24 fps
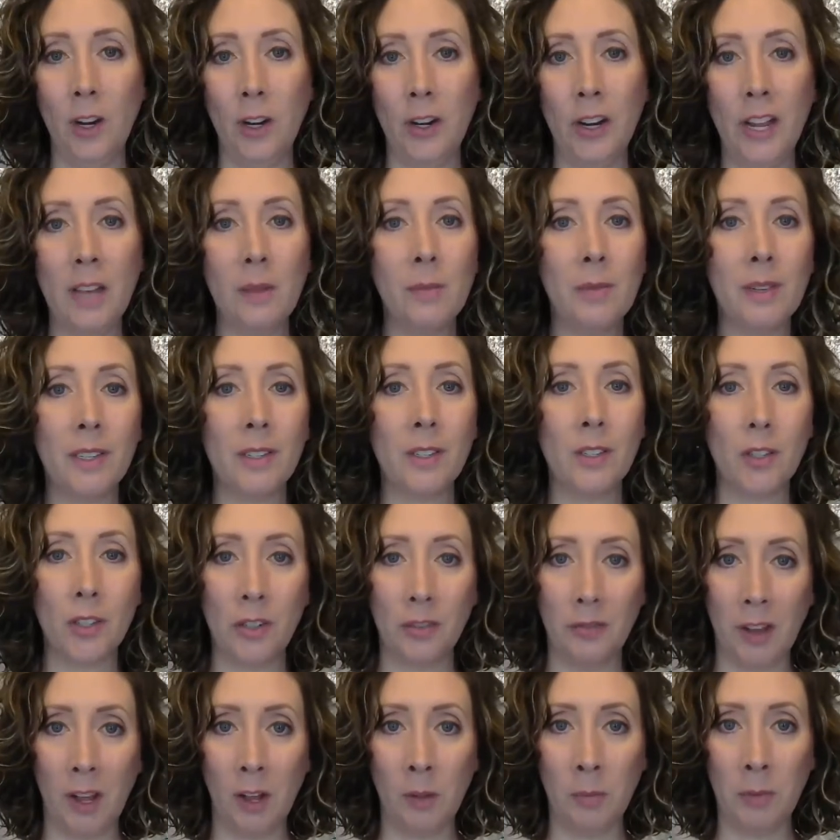Her name is
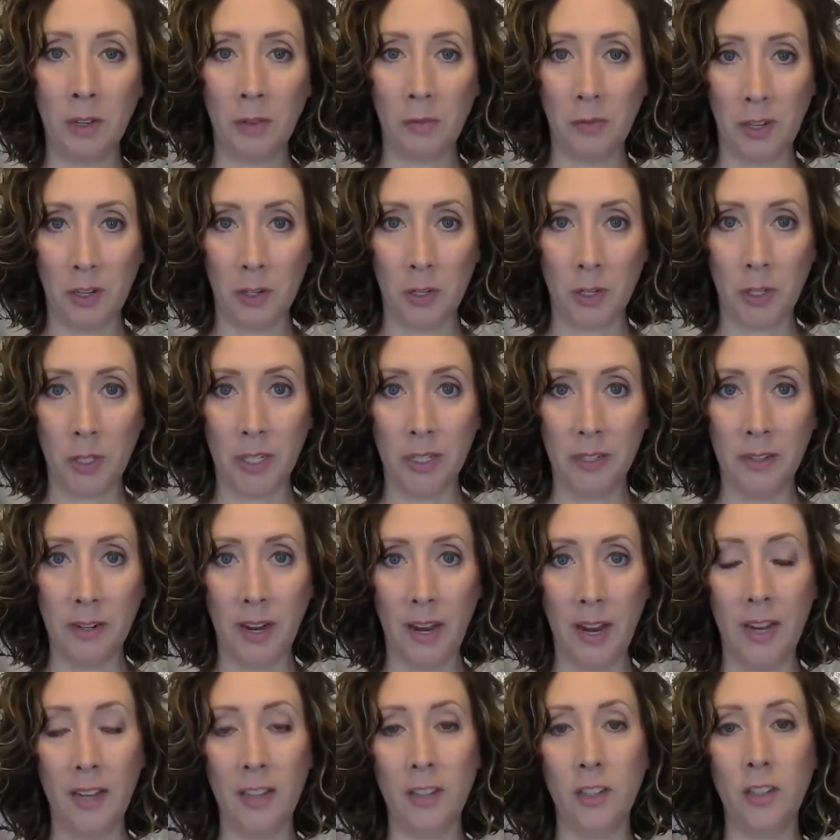Chevelle McPherson,
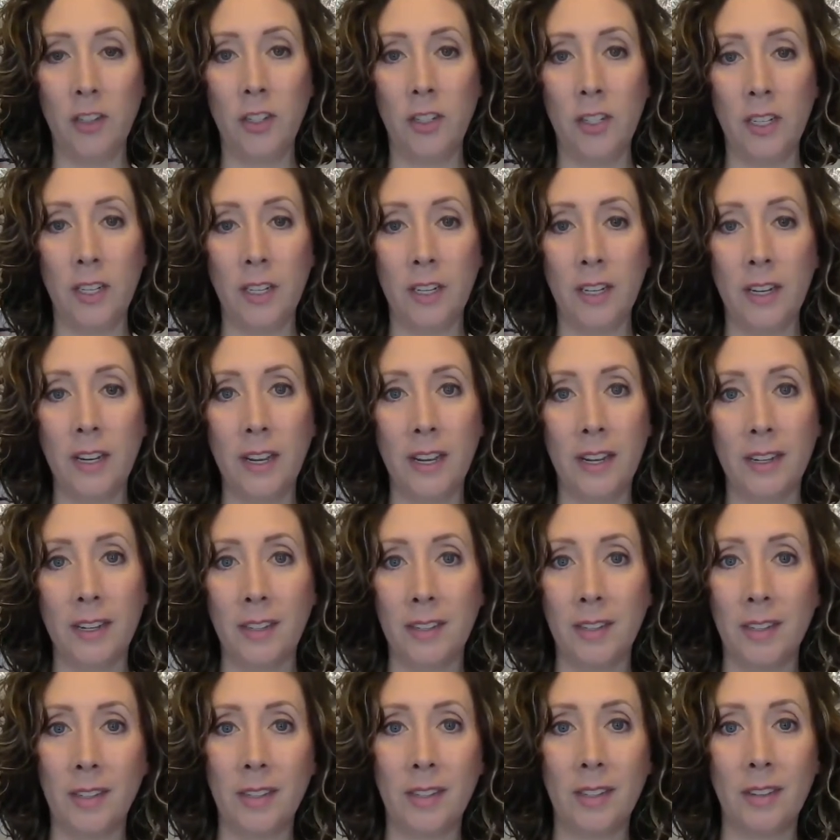and she
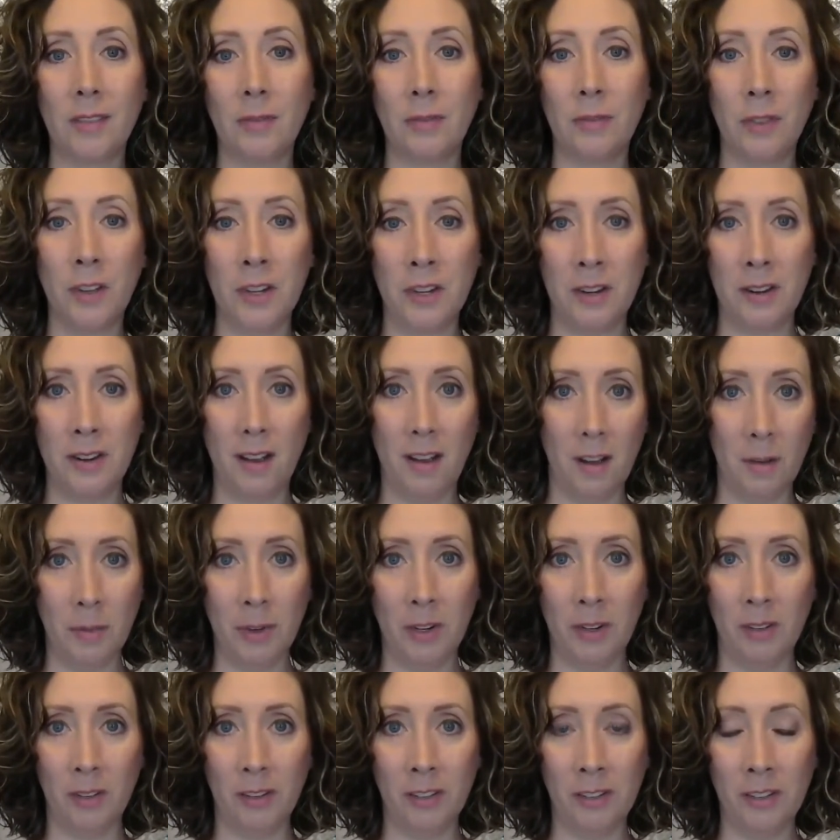is
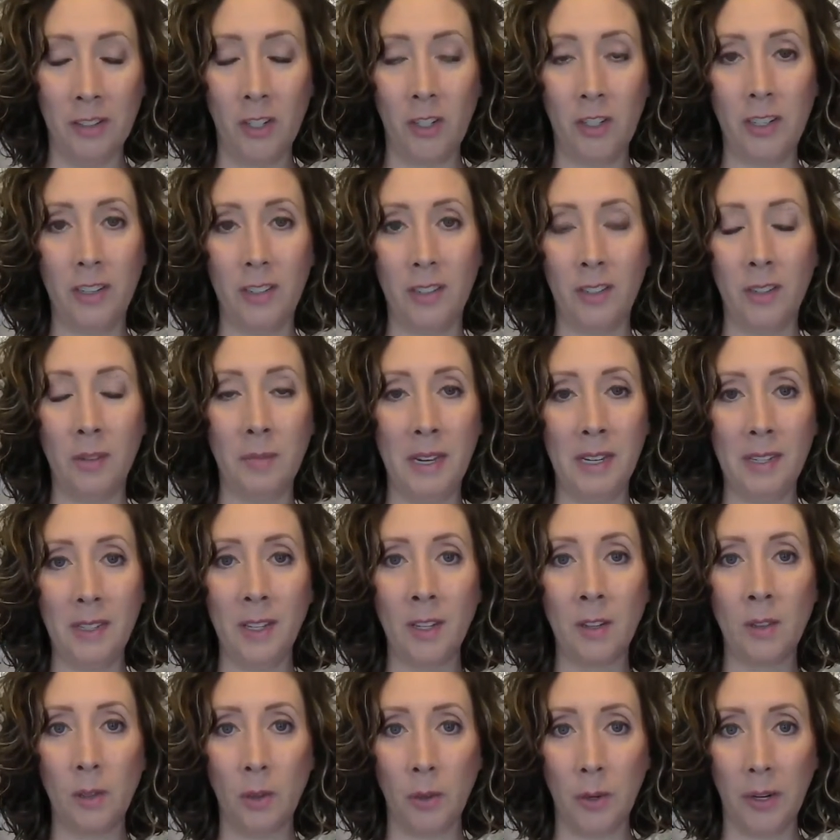phenomenal. She is an
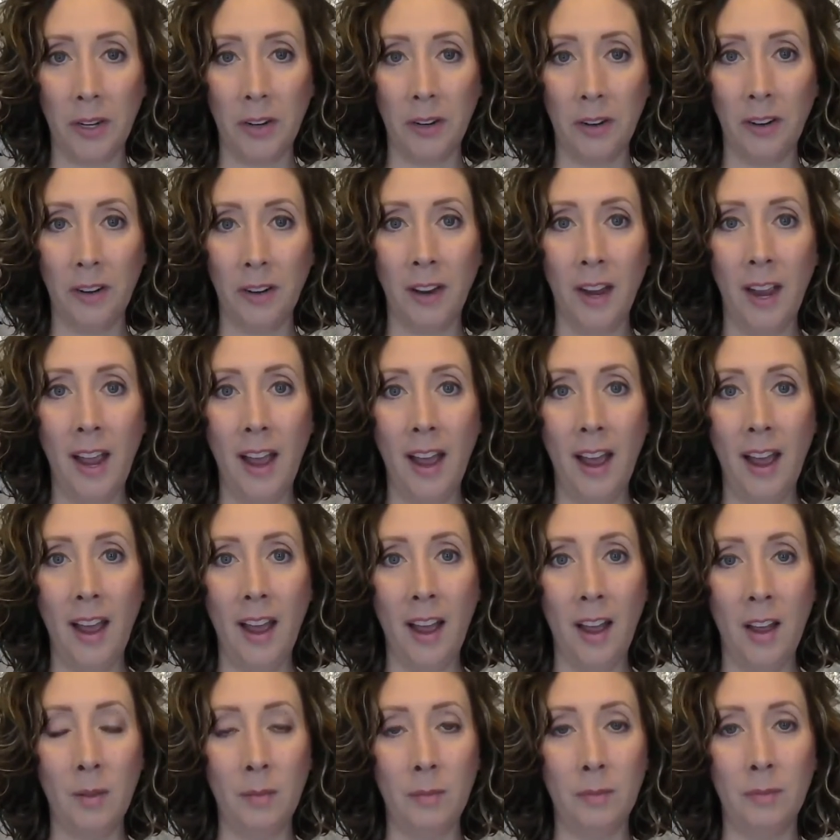amazing lawyer.
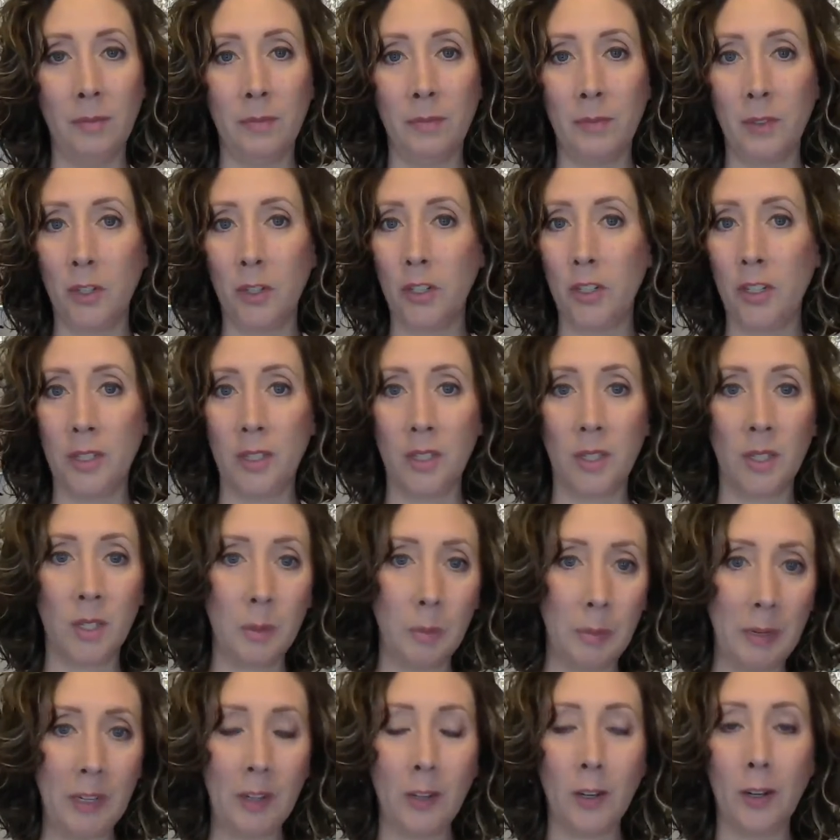She's a
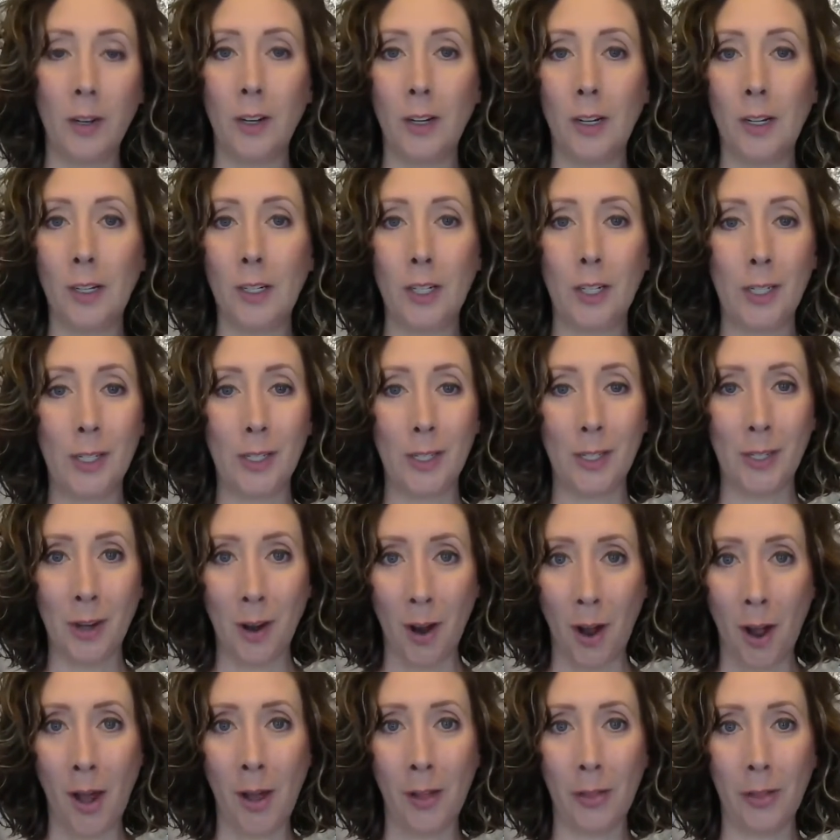speaker. She's an
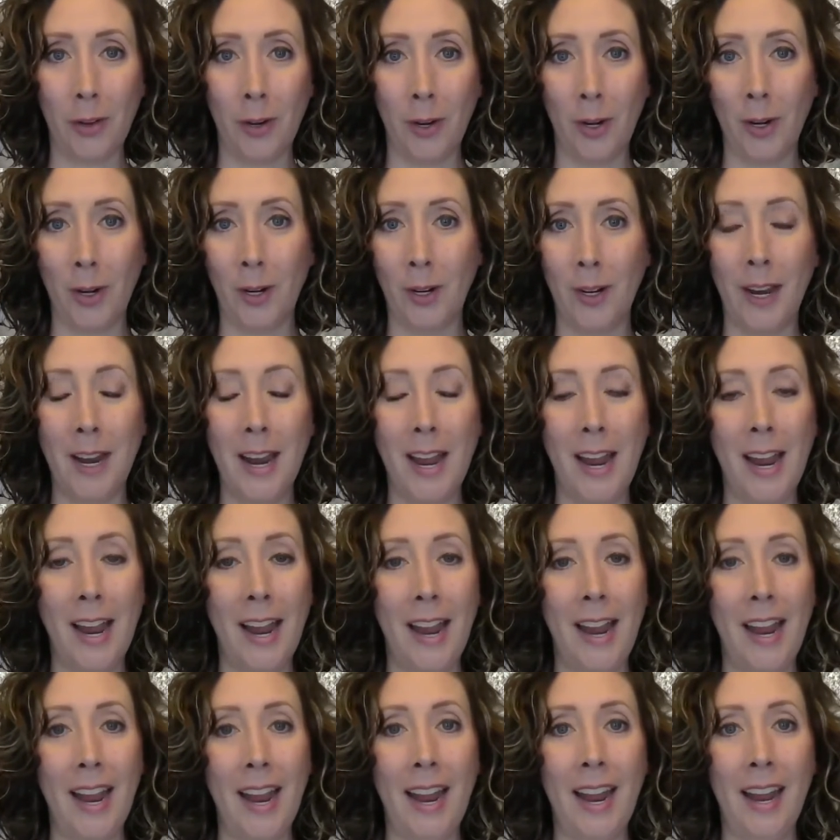author.
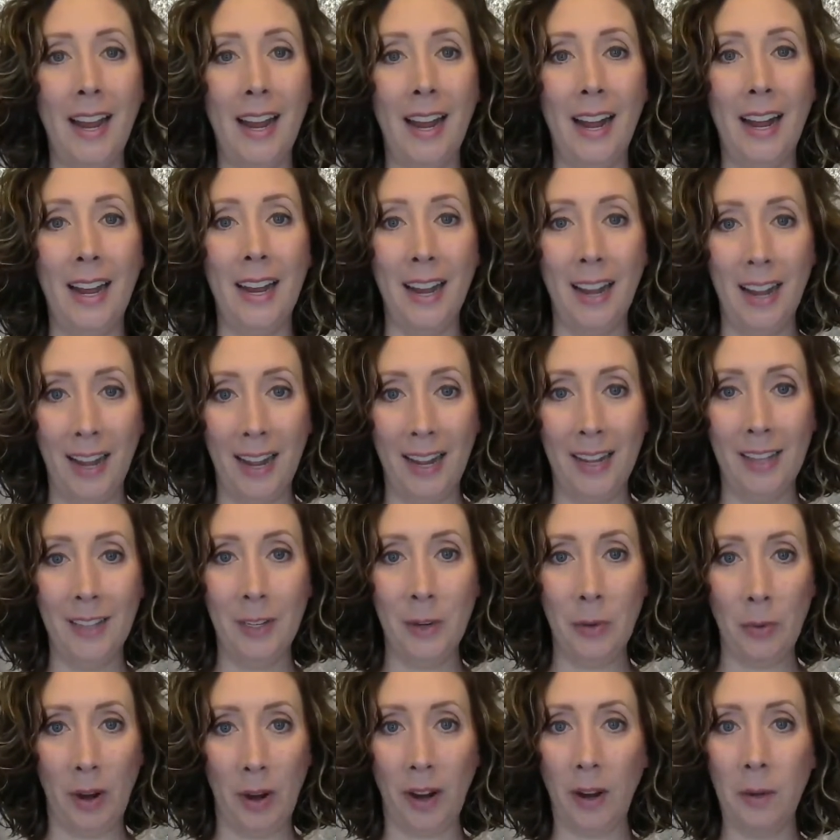I
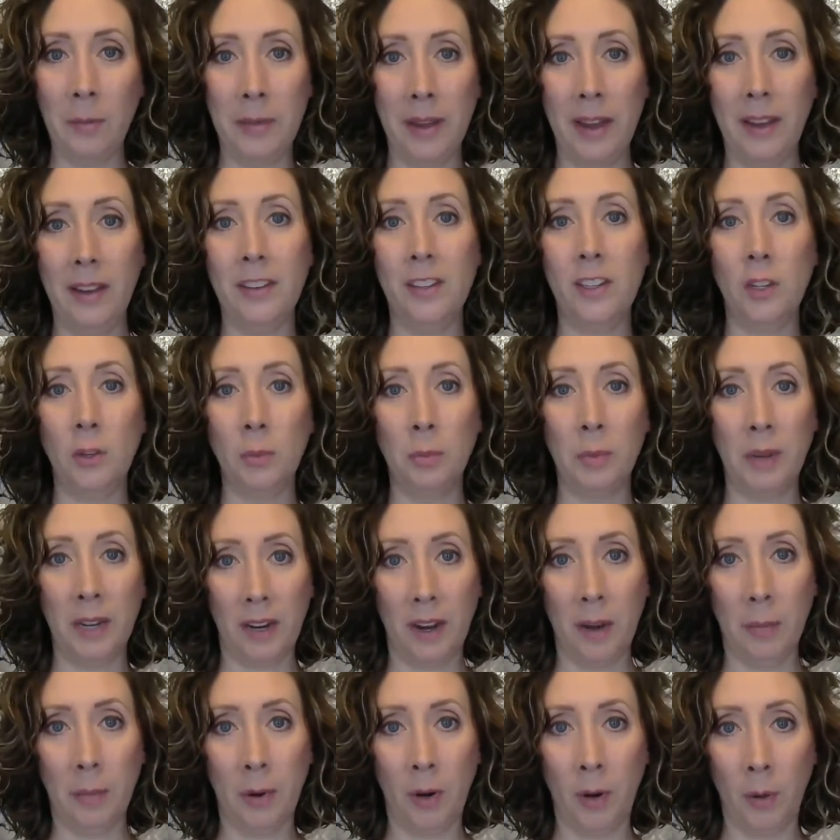highly recommend you
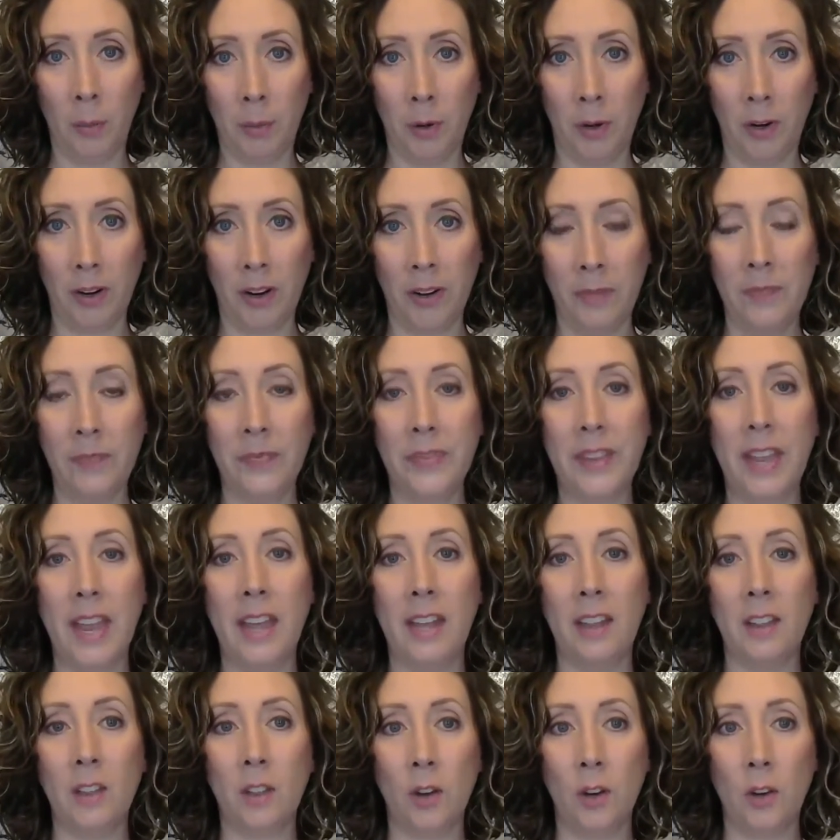pick up her book
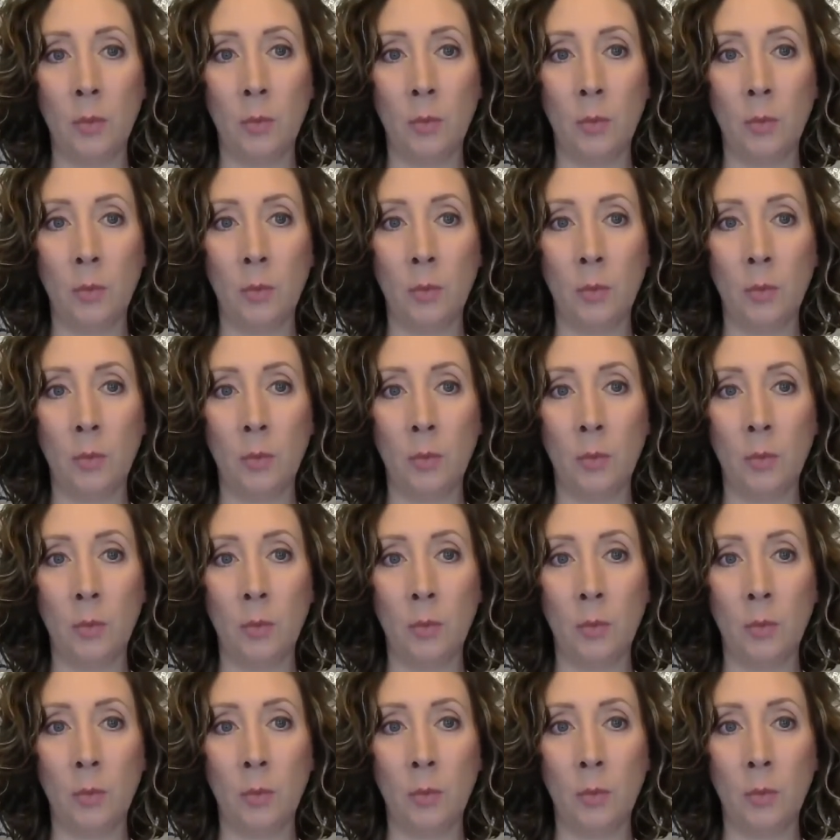and